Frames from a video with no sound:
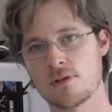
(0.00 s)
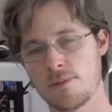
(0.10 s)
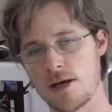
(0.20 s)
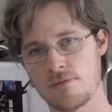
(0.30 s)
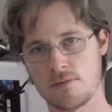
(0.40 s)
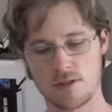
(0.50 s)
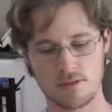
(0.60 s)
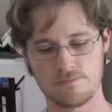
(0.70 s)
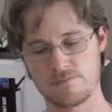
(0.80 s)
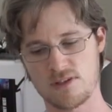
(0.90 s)
apart from
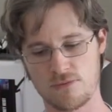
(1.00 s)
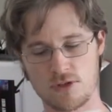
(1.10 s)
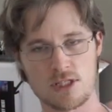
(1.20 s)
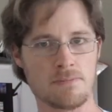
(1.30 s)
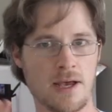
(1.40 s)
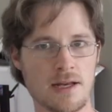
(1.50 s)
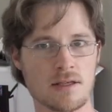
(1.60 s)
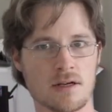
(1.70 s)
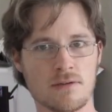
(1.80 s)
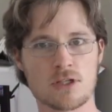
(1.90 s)
the difference in
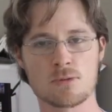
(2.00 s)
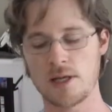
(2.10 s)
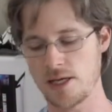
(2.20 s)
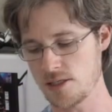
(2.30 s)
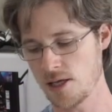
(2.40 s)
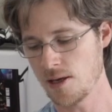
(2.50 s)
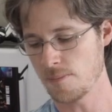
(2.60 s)
padding that I've explained,